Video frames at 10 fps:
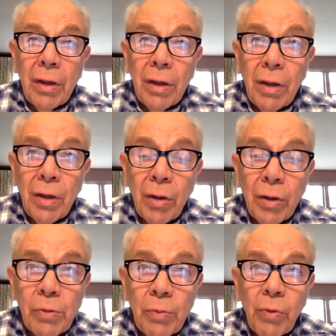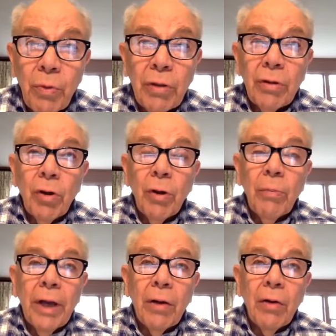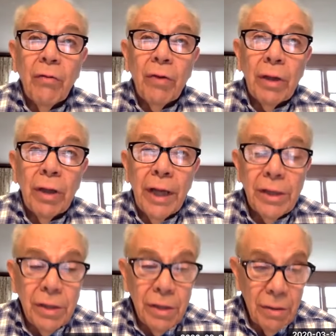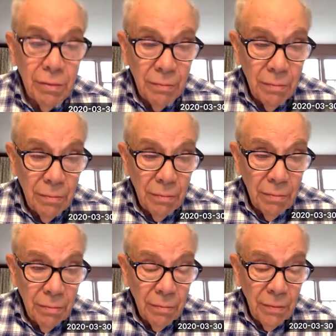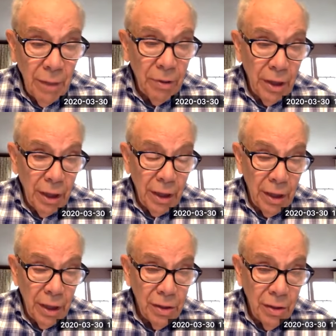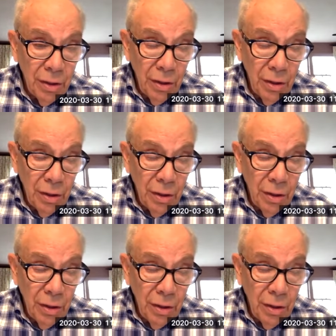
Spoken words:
In your looking back over the last couple of decades,